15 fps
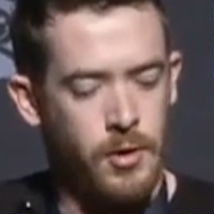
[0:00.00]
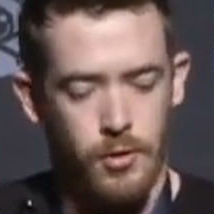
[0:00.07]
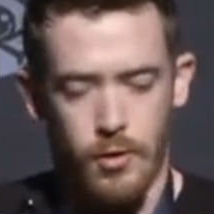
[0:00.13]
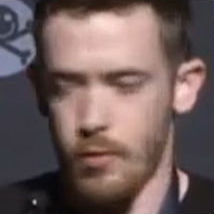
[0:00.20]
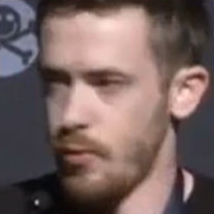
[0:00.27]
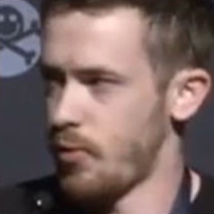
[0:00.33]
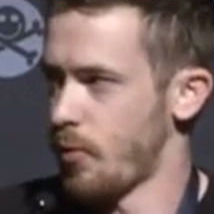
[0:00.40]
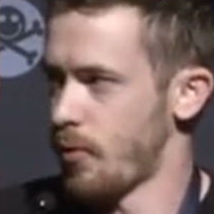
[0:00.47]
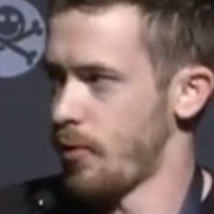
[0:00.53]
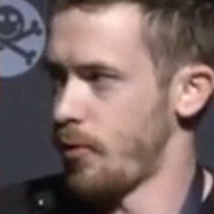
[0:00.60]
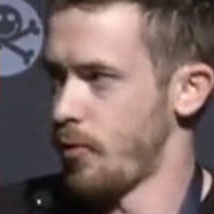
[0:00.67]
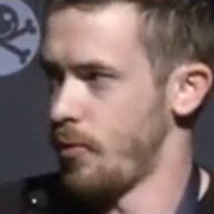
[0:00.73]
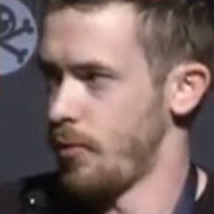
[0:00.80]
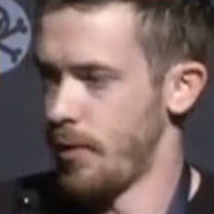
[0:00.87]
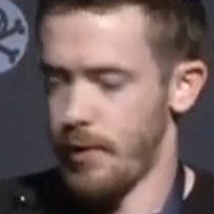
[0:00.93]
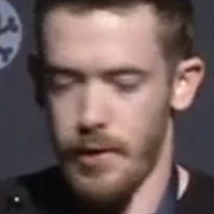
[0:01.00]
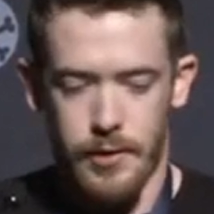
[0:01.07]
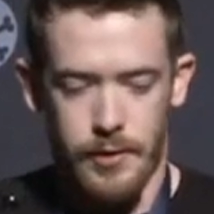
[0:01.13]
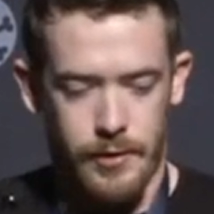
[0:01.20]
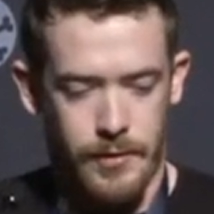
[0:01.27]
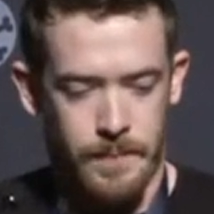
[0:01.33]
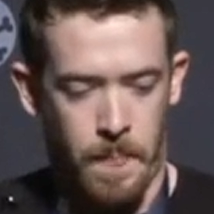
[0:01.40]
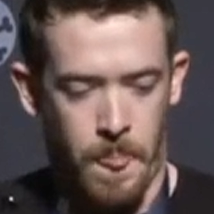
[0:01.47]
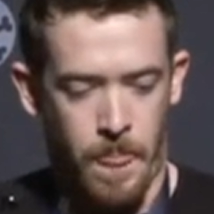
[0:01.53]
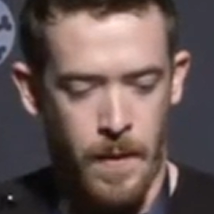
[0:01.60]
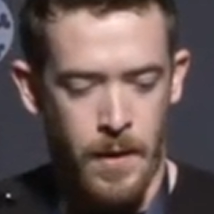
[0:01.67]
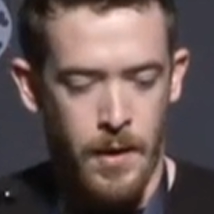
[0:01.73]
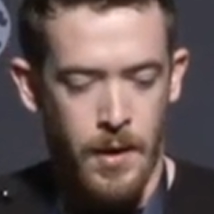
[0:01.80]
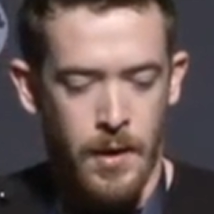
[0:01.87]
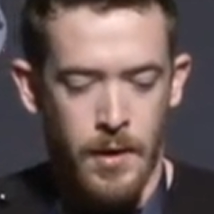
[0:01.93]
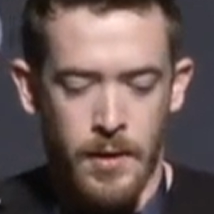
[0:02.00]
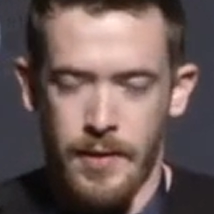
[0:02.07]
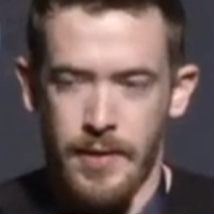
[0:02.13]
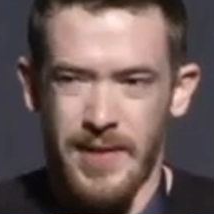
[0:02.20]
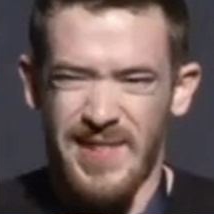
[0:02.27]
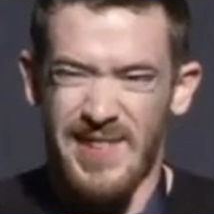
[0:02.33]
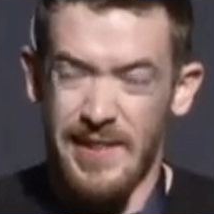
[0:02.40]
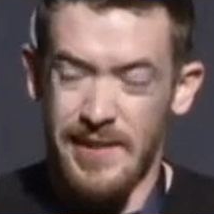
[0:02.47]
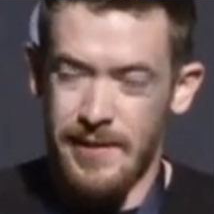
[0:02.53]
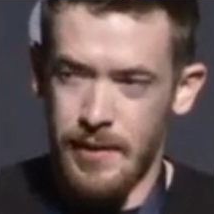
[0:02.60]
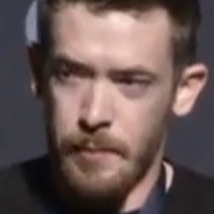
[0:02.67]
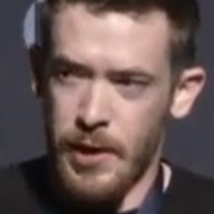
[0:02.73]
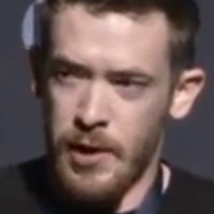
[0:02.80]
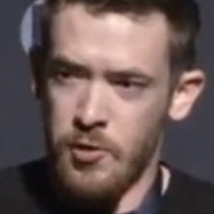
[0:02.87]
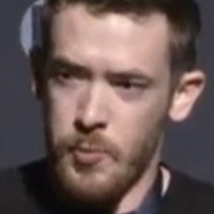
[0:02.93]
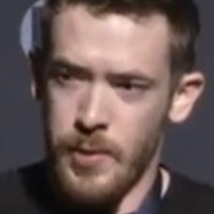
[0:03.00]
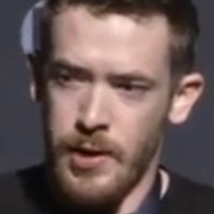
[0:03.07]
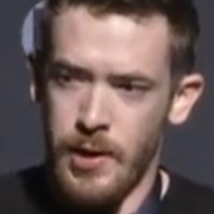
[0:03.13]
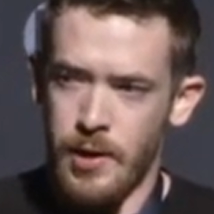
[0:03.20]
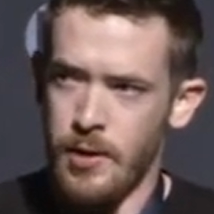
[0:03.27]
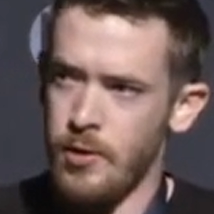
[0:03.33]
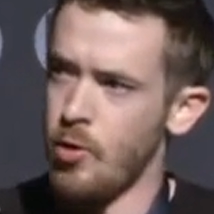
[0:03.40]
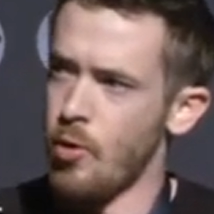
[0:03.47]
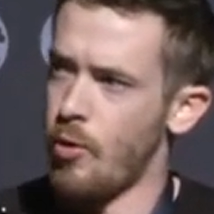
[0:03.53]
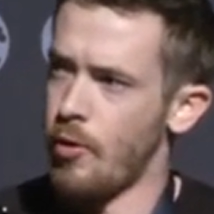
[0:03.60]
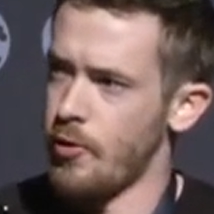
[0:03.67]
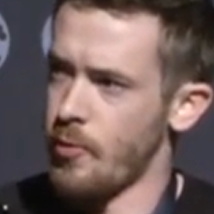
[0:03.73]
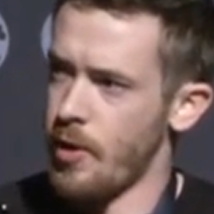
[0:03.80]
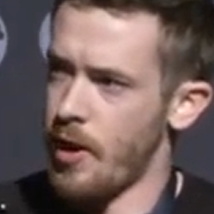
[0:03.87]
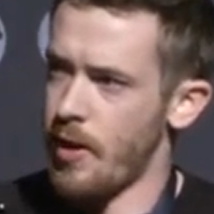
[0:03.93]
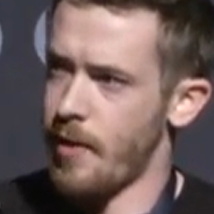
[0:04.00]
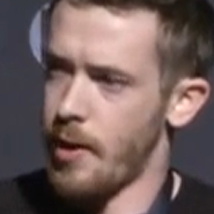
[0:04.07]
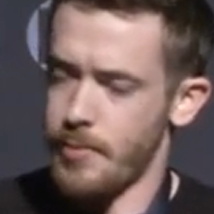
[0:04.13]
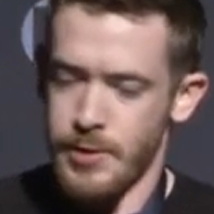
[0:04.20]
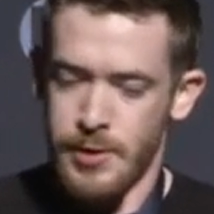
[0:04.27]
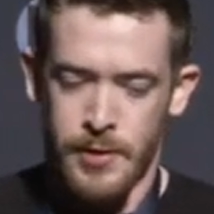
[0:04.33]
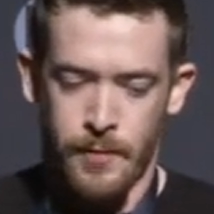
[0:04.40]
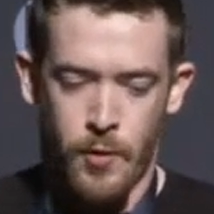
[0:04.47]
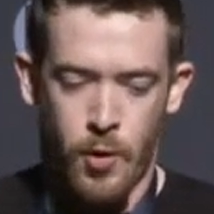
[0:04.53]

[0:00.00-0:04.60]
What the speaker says: closed source tool to disk. This can sometimes be needed. You always want to have options and